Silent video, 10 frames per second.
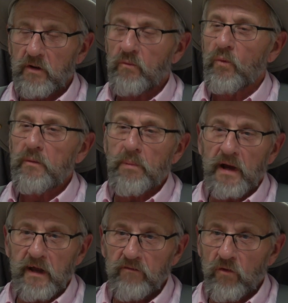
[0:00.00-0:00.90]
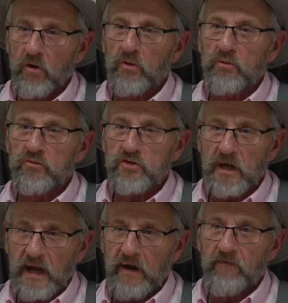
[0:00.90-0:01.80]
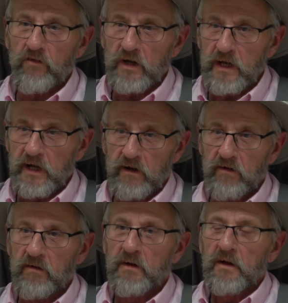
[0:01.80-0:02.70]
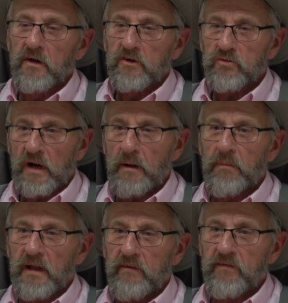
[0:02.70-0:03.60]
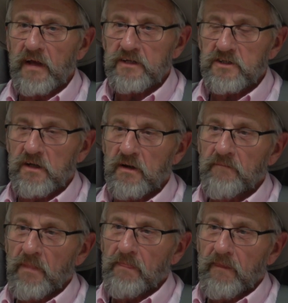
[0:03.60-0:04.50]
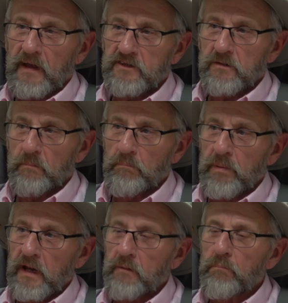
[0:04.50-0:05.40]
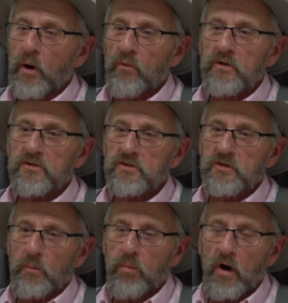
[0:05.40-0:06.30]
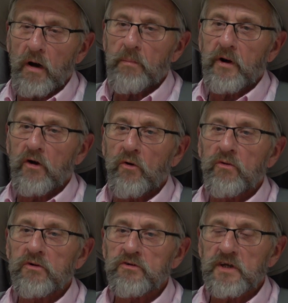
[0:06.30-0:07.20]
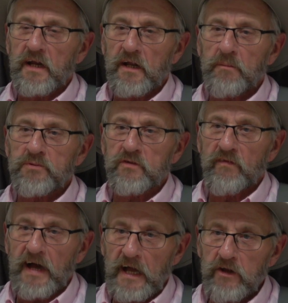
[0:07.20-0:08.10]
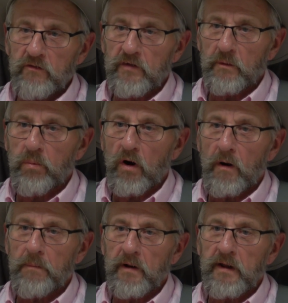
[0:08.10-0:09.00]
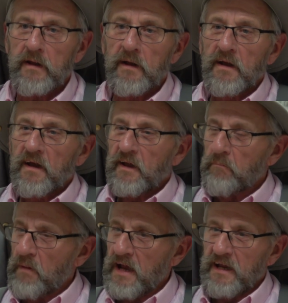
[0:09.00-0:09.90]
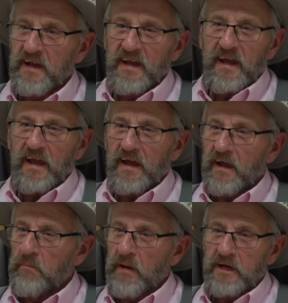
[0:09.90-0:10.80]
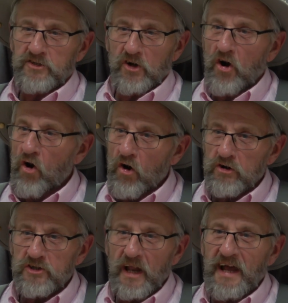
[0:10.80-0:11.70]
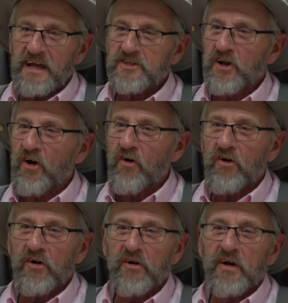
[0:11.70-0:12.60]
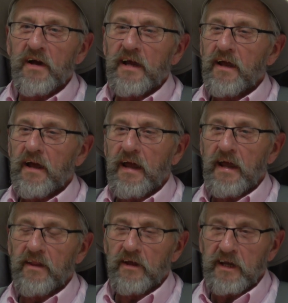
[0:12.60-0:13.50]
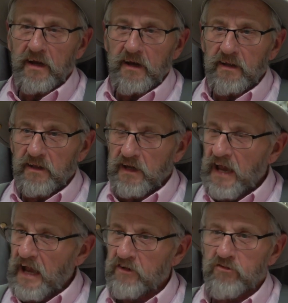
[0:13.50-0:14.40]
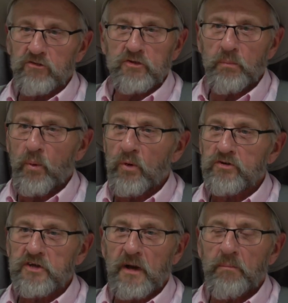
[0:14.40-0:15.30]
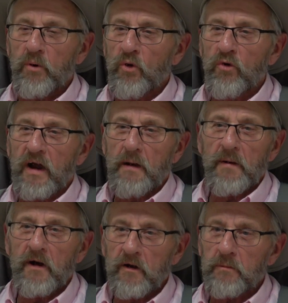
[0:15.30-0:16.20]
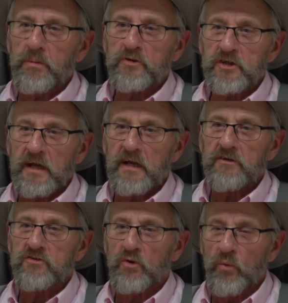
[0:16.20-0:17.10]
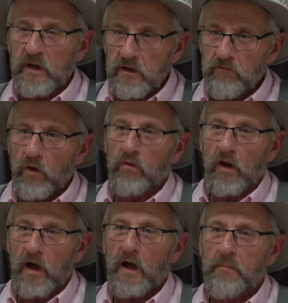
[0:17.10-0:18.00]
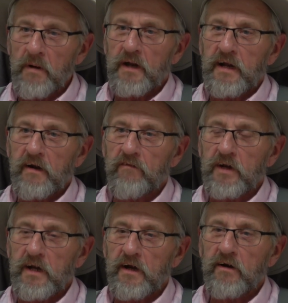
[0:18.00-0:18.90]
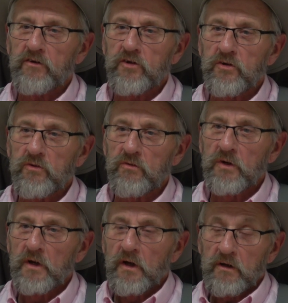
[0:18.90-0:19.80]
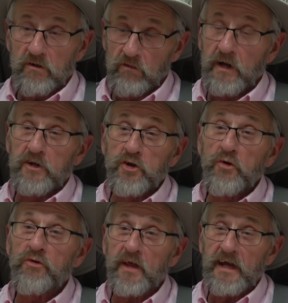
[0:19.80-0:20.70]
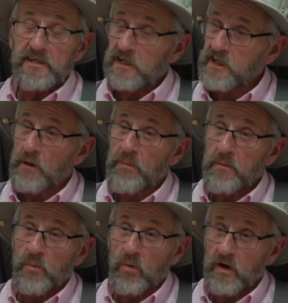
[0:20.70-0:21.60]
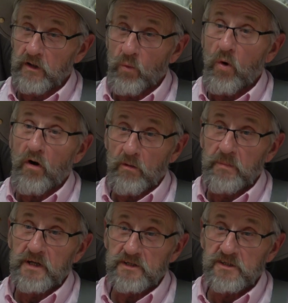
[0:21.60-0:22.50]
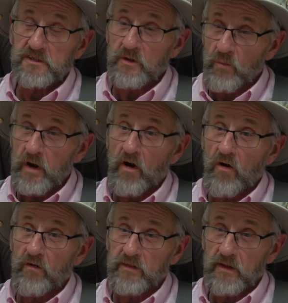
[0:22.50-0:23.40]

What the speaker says: We pave roads every year. So I believe that's a big bonus to property owners. It ups the value of their property. It makes their cars last longer, and the council supports that program 100%. So we devote a lot of money every year to really 2 things. I tell people we're in the water business, and we are.